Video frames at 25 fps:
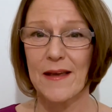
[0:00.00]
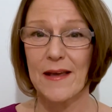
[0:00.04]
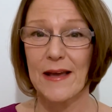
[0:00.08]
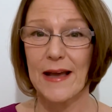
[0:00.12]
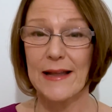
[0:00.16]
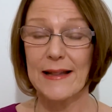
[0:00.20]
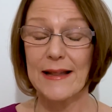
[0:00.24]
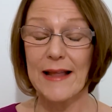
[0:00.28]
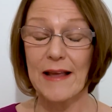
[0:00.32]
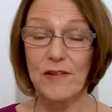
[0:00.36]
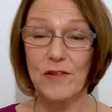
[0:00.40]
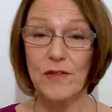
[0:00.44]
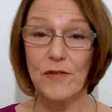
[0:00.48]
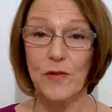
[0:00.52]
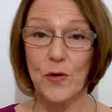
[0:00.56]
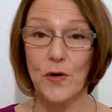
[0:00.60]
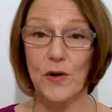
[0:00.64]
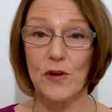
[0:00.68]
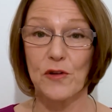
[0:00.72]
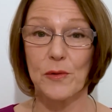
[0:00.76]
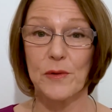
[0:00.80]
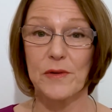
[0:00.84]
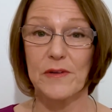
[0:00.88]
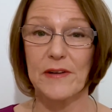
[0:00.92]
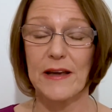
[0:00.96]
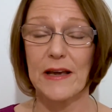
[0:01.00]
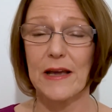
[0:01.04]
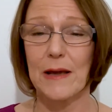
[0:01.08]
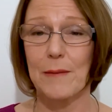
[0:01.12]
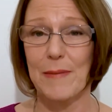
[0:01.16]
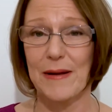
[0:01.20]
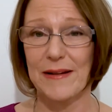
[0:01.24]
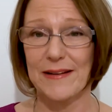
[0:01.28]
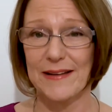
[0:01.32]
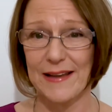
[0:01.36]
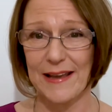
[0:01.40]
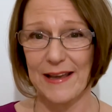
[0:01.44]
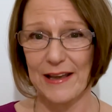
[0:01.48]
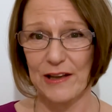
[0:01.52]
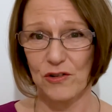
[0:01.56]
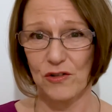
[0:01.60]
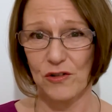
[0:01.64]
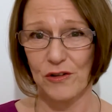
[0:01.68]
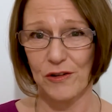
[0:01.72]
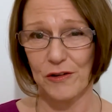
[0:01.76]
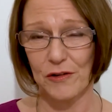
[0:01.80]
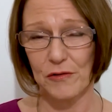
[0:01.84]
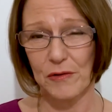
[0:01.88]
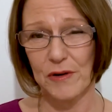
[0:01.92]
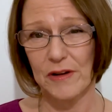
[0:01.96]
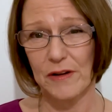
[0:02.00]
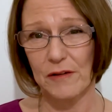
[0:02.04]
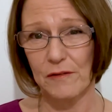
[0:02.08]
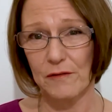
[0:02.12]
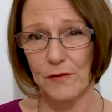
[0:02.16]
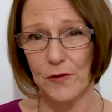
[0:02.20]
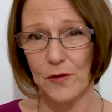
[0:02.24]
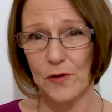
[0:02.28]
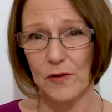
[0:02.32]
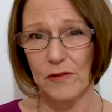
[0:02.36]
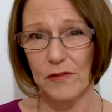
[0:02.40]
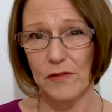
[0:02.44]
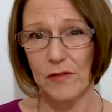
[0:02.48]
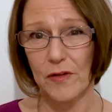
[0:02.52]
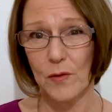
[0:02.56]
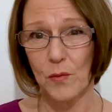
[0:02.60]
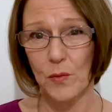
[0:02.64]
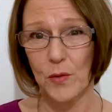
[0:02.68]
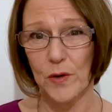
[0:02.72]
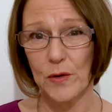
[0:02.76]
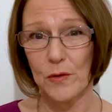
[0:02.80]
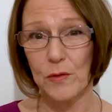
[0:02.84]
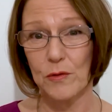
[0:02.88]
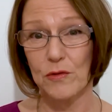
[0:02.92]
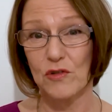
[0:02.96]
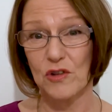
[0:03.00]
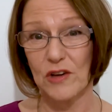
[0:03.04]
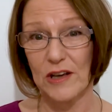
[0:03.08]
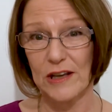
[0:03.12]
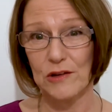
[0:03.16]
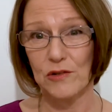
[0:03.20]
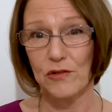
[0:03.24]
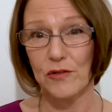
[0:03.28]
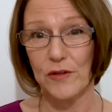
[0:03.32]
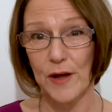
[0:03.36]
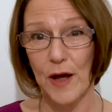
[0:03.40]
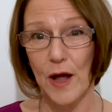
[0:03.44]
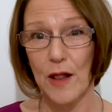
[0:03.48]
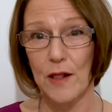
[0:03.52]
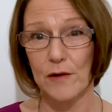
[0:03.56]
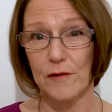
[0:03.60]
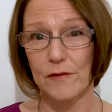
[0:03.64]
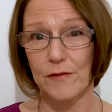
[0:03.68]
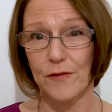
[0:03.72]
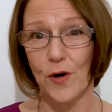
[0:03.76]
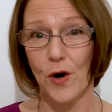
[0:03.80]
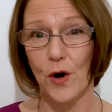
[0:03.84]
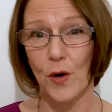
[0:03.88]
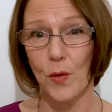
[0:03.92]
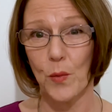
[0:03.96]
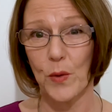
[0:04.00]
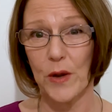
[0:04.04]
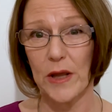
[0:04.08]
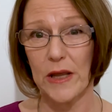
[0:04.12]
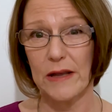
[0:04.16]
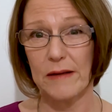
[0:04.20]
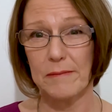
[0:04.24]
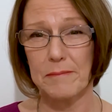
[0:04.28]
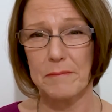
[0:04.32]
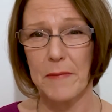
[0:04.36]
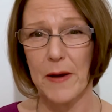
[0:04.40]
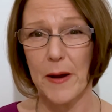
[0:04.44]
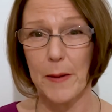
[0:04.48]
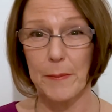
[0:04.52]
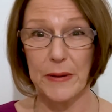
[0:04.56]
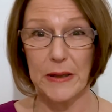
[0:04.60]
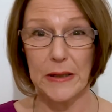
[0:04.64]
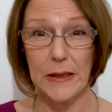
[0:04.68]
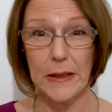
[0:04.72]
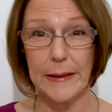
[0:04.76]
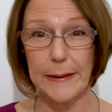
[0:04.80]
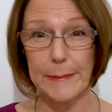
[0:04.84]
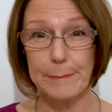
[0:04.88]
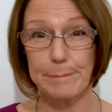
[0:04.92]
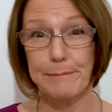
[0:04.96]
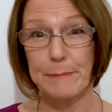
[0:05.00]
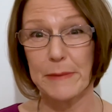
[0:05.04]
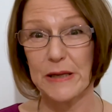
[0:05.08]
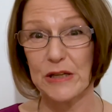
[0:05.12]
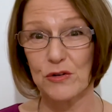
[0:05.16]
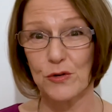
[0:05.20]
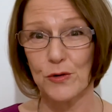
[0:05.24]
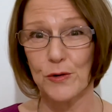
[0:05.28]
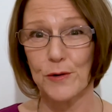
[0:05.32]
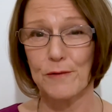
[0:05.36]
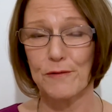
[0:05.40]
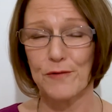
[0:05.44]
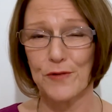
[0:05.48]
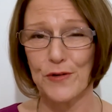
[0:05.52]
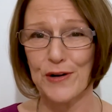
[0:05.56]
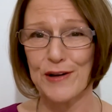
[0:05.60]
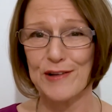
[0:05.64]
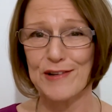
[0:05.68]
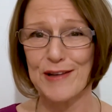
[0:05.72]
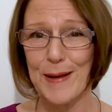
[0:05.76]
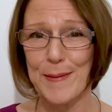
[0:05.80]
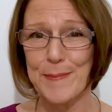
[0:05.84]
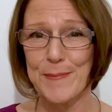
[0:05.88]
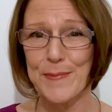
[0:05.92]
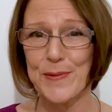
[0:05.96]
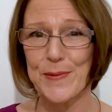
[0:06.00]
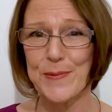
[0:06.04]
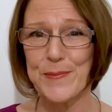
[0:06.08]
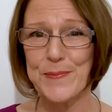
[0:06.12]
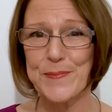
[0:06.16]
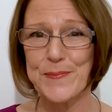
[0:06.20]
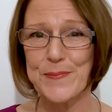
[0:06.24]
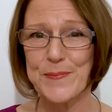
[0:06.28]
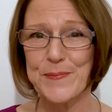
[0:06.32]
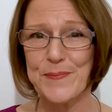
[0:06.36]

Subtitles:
Unless, of course, we're taking medications or eating foods that will change the colour of our wee, a bit like beetroot, for example.